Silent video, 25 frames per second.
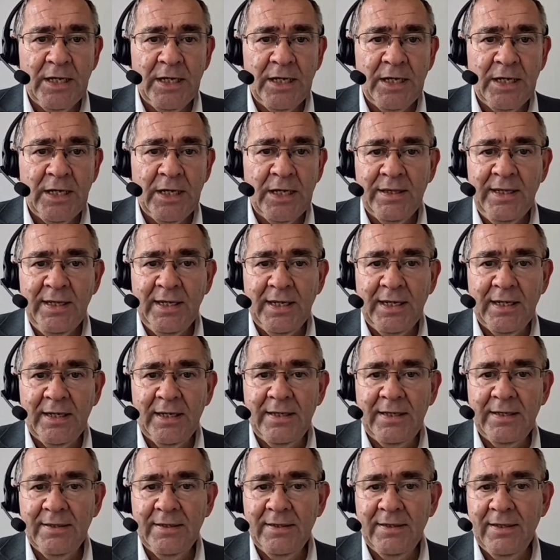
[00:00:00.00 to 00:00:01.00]
So I
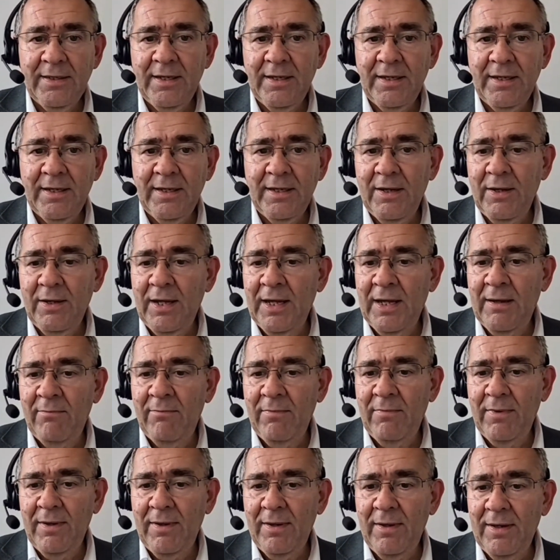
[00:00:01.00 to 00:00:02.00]
think
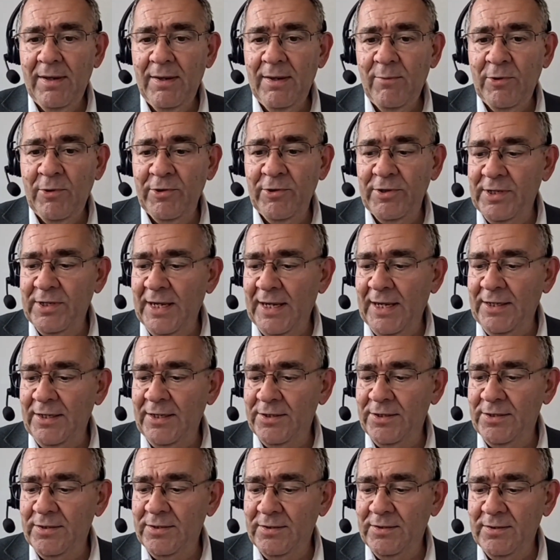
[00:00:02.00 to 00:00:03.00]
we're at the
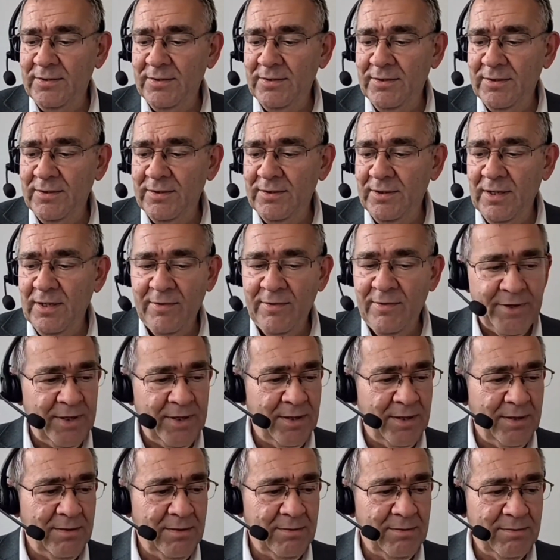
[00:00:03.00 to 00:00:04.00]
end of
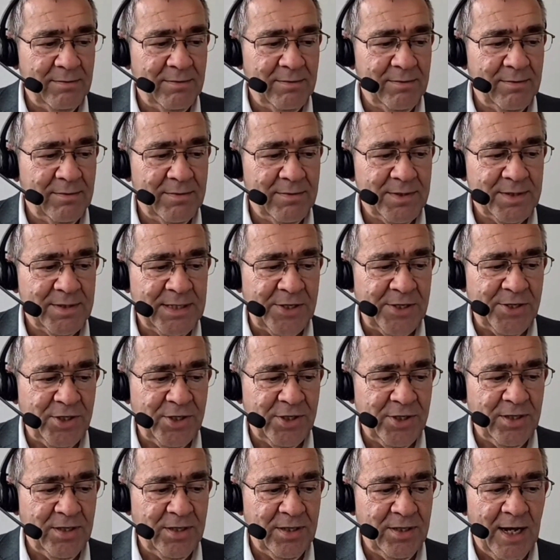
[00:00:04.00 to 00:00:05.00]
the
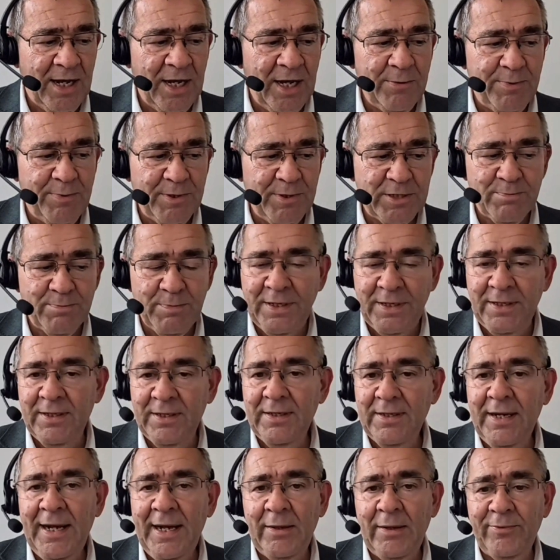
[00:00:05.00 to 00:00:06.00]
session. I hope it's
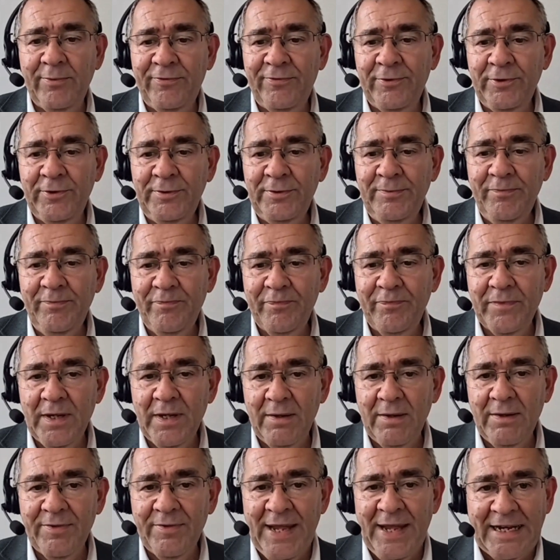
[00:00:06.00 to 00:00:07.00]
been helpful.
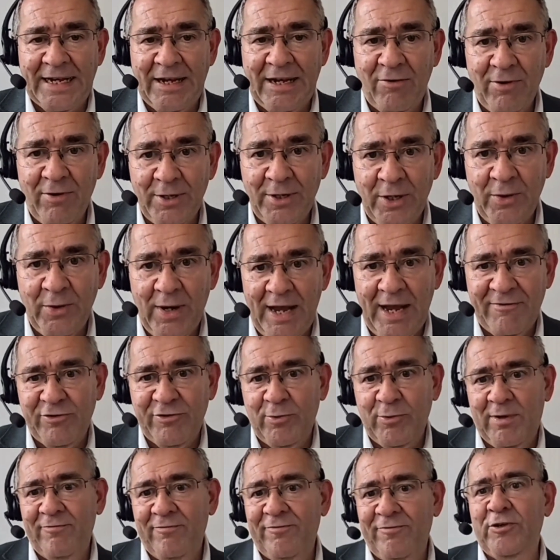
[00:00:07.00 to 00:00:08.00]
Thank you
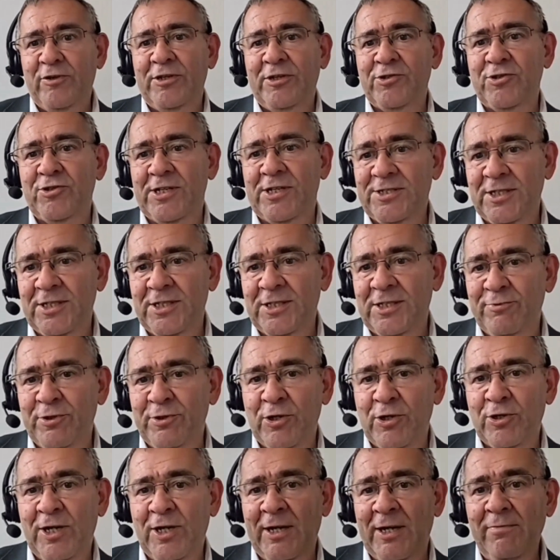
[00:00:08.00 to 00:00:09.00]
everyone for your interest in the
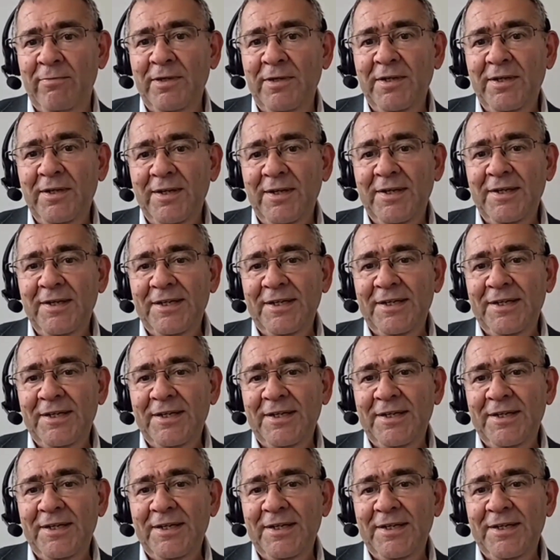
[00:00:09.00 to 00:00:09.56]
programme.